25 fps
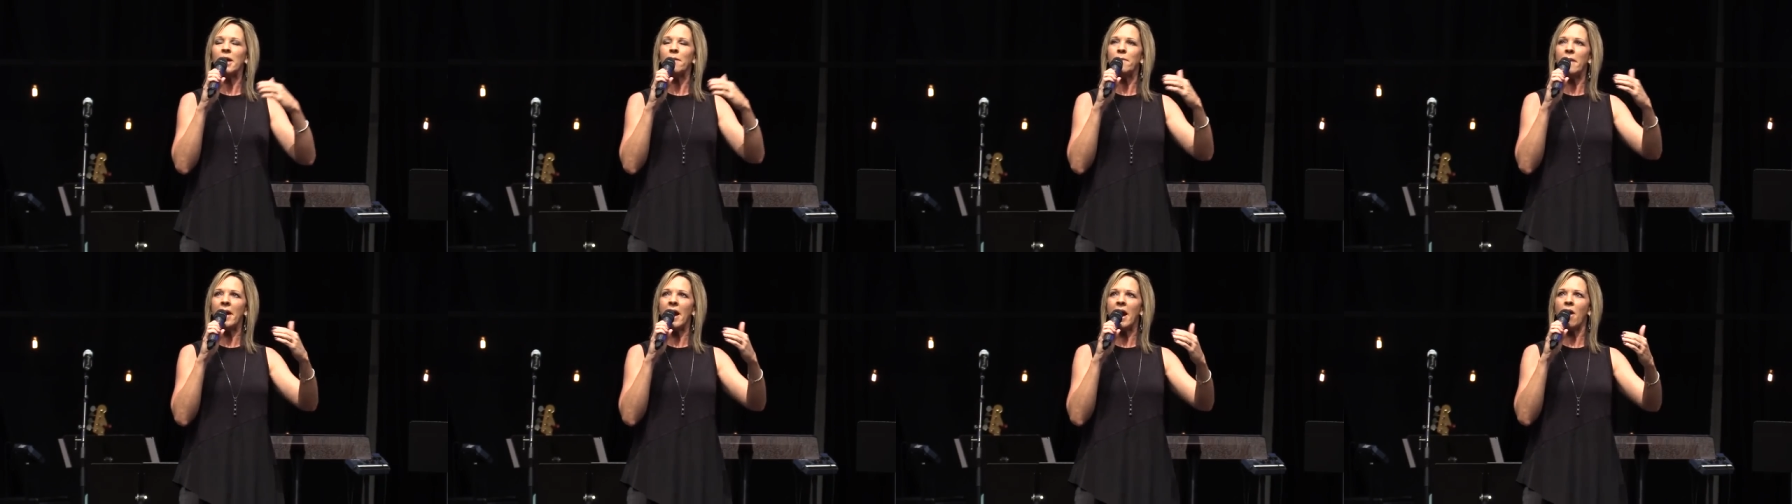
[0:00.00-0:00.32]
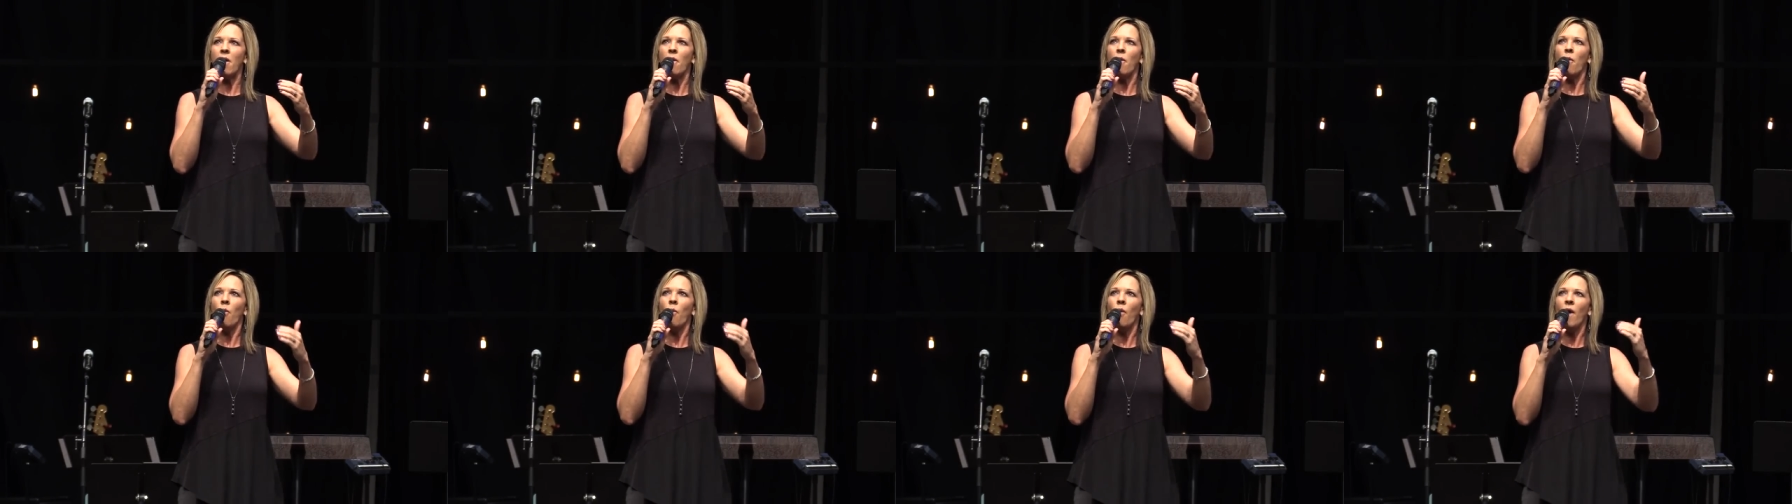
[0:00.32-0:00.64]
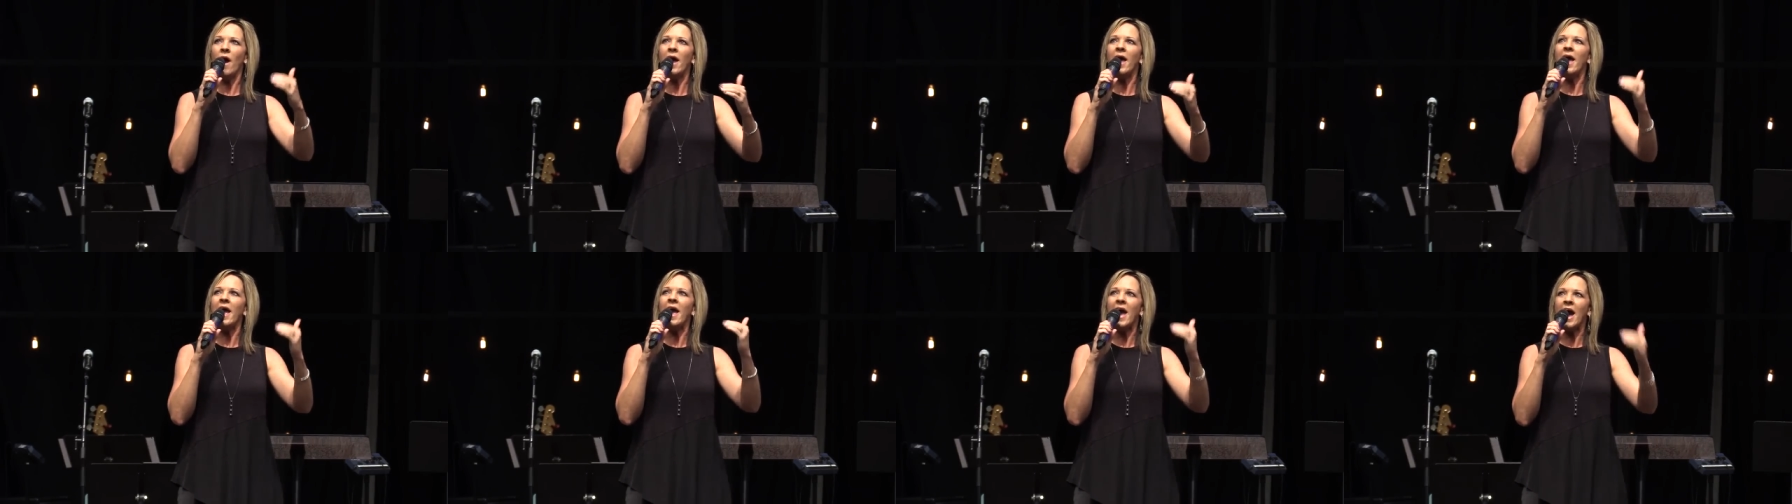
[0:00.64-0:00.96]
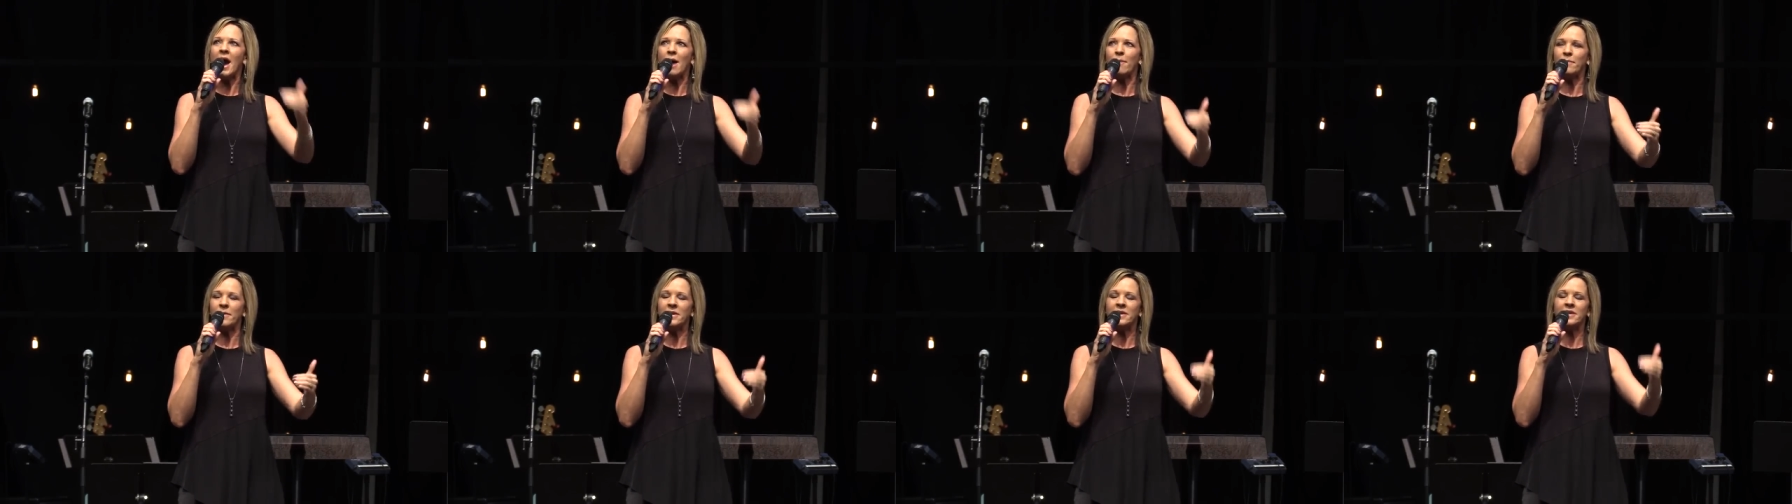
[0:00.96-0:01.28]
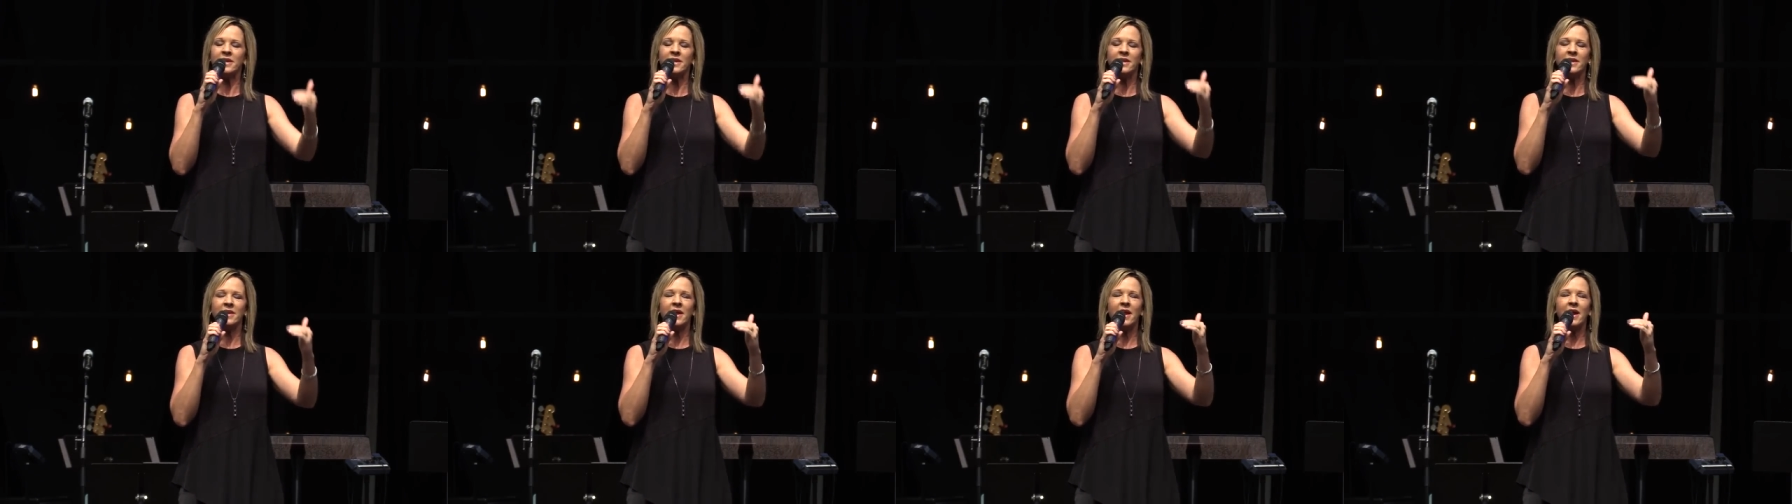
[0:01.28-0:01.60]
about what happened
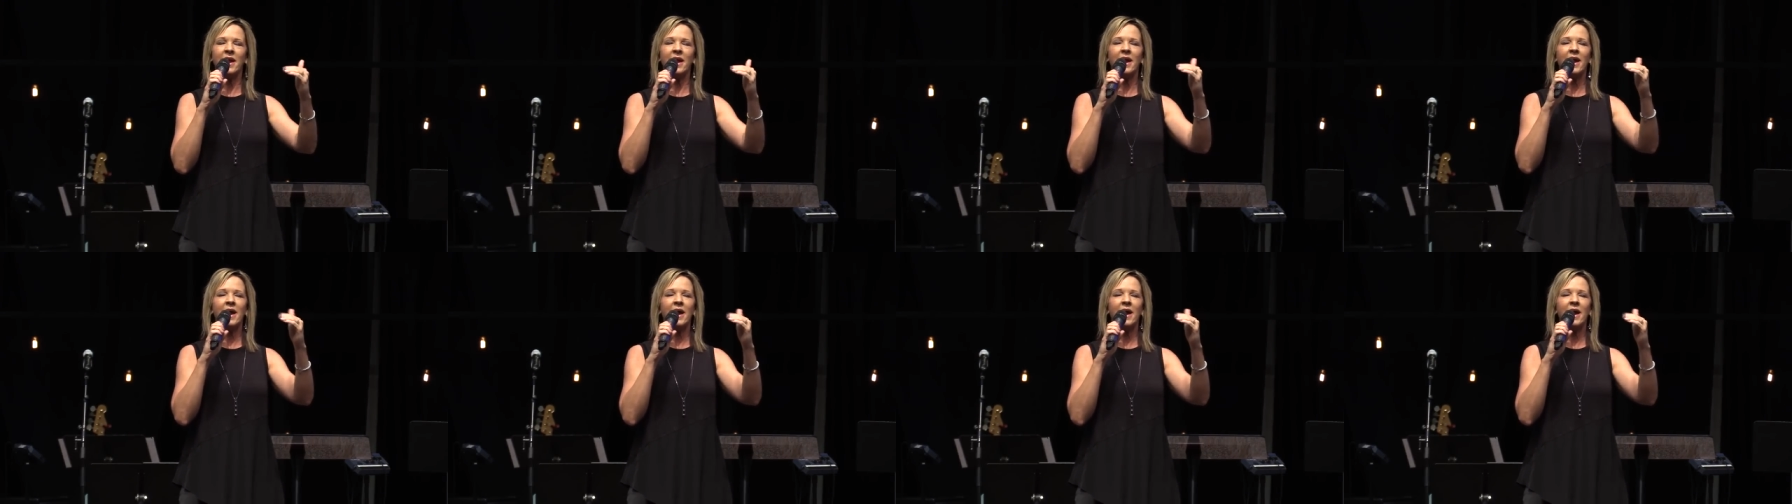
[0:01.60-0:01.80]
in